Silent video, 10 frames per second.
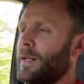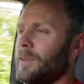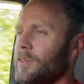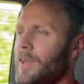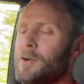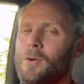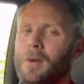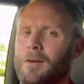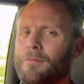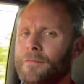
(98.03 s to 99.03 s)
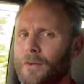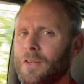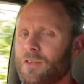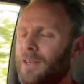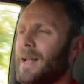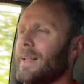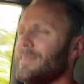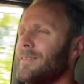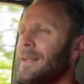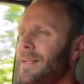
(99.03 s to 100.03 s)
So on first glance,
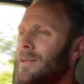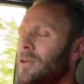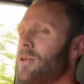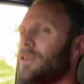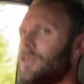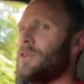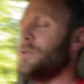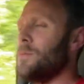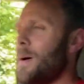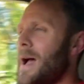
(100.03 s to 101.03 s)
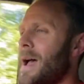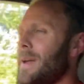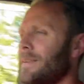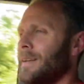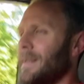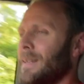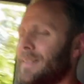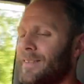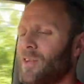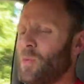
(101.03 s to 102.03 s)
they didn't look too bad
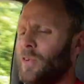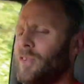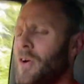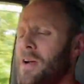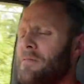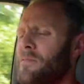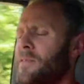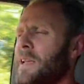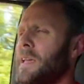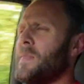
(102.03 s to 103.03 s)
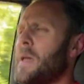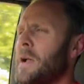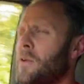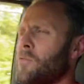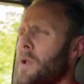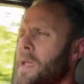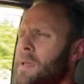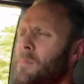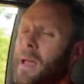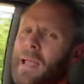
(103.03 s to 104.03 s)
until we started flicking that grey
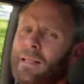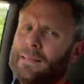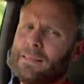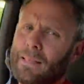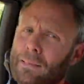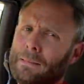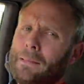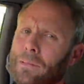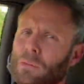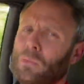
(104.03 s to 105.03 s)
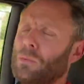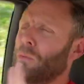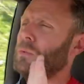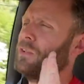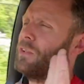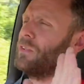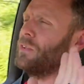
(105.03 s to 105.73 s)
paint, and it all just,